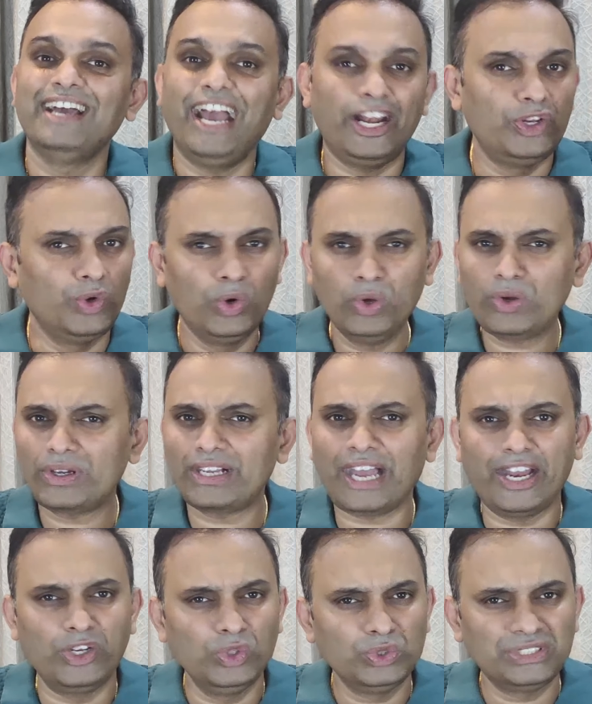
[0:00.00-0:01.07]
And you look
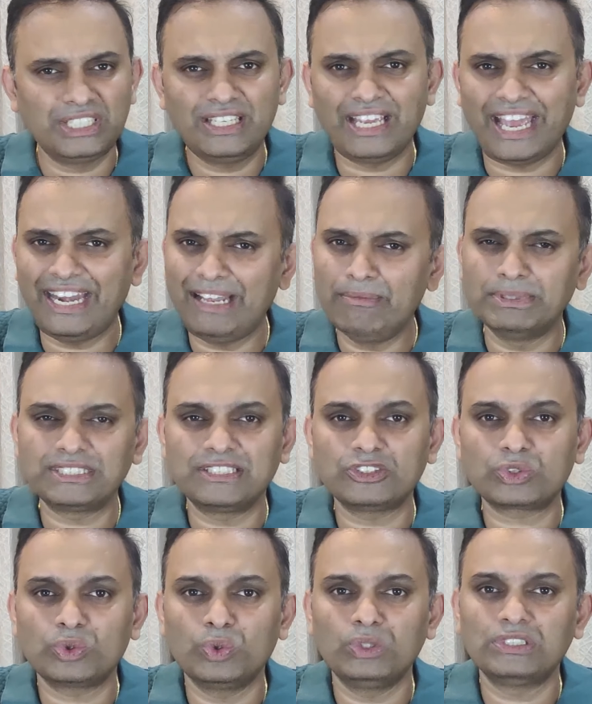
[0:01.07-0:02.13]
and you see any
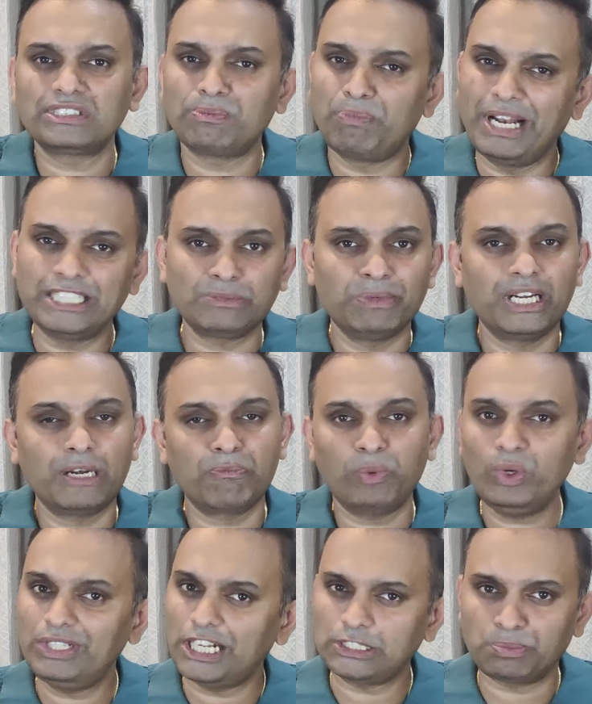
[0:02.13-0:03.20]
business school's placement
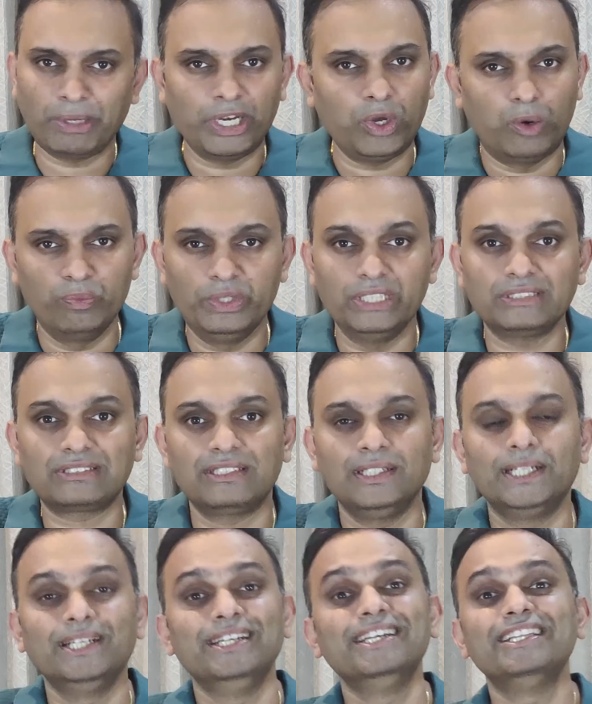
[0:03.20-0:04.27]
report, that's pretty
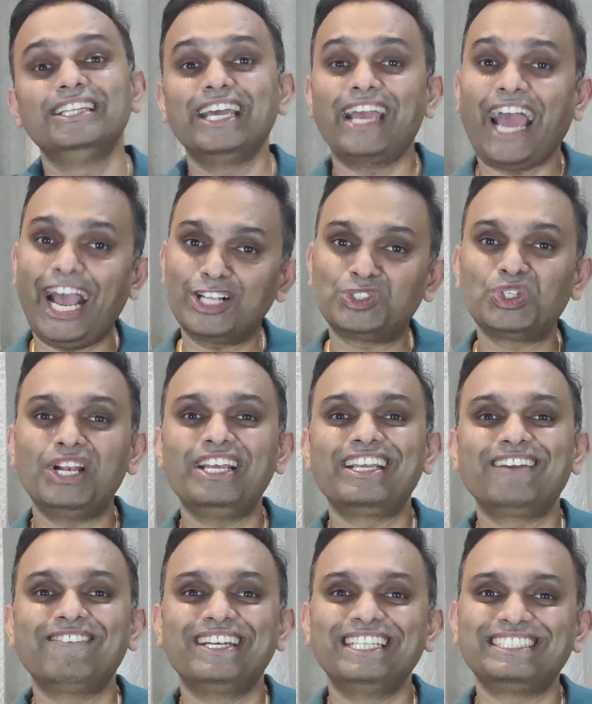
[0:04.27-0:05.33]
obvious. They actually
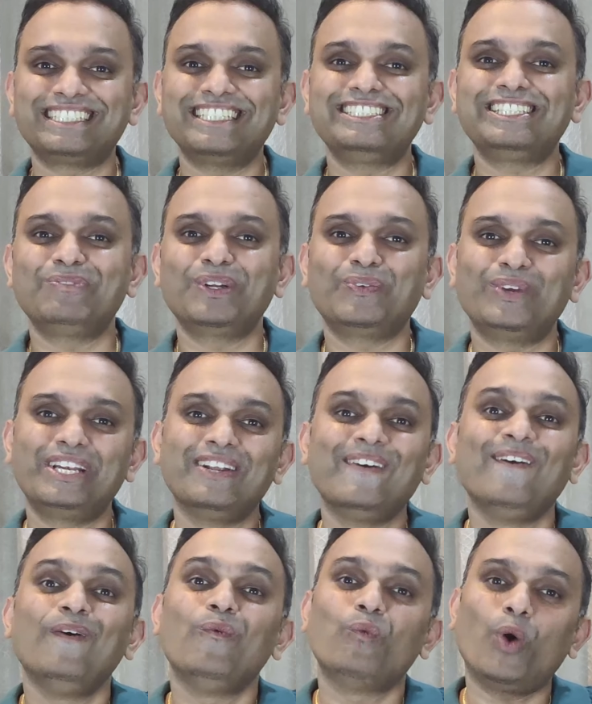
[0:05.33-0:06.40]
give a distinction between
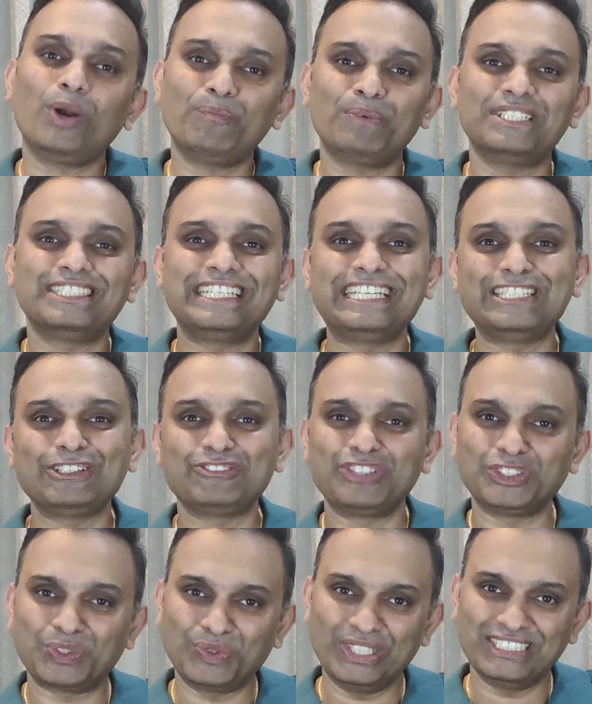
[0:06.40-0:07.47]
what percentage
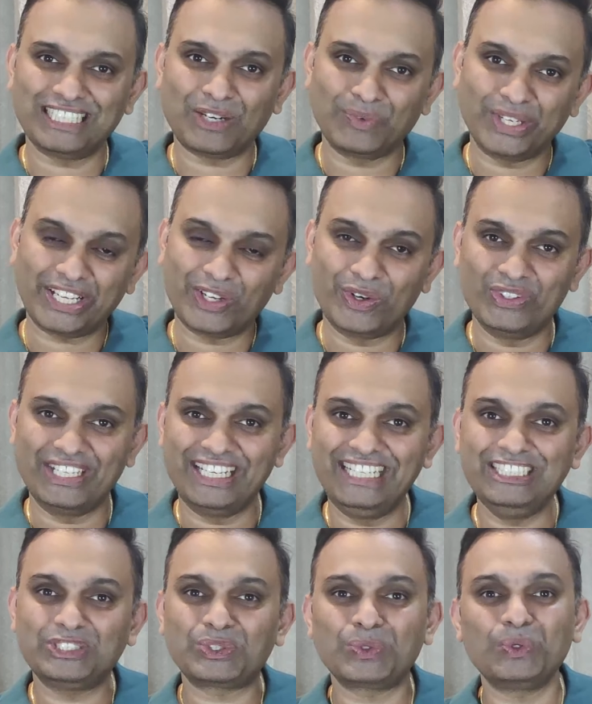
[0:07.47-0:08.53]
of the students are working on the
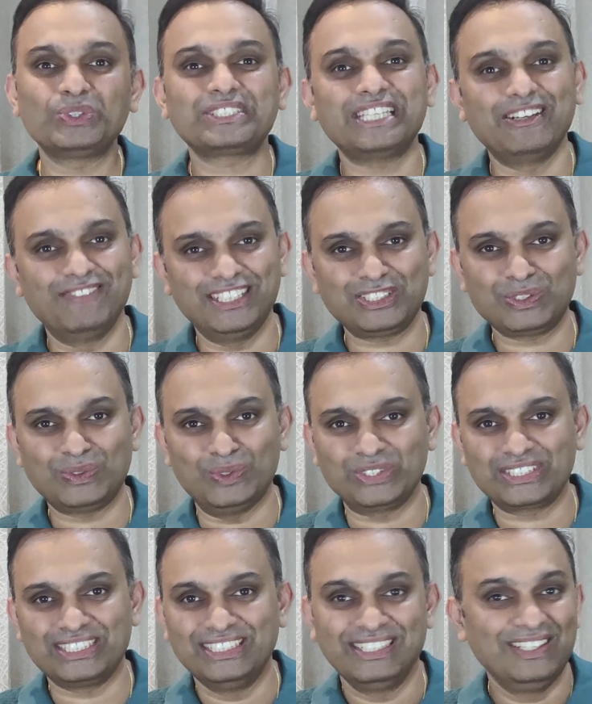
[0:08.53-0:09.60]
East Coast and West
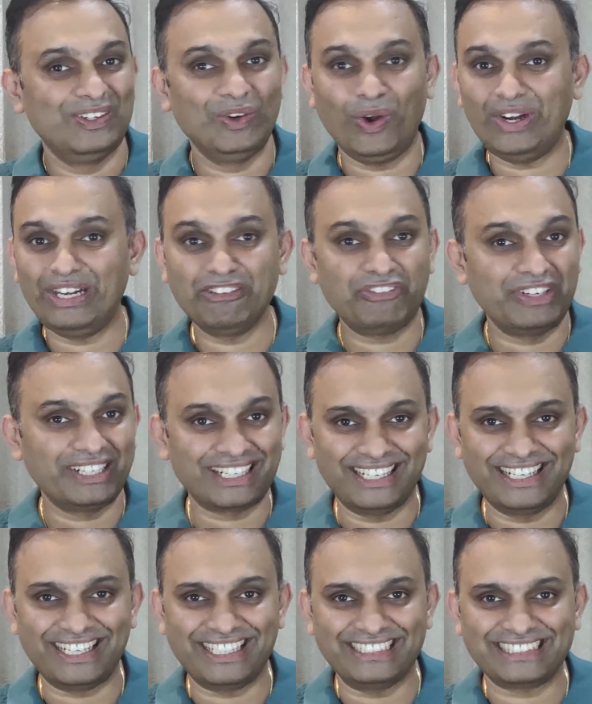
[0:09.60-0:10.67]
Coast, not different
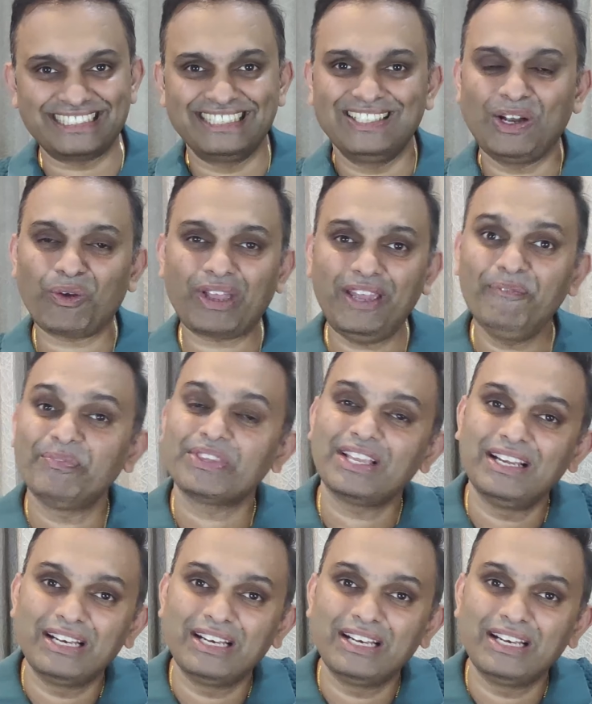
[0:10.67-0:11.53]
countries, okay?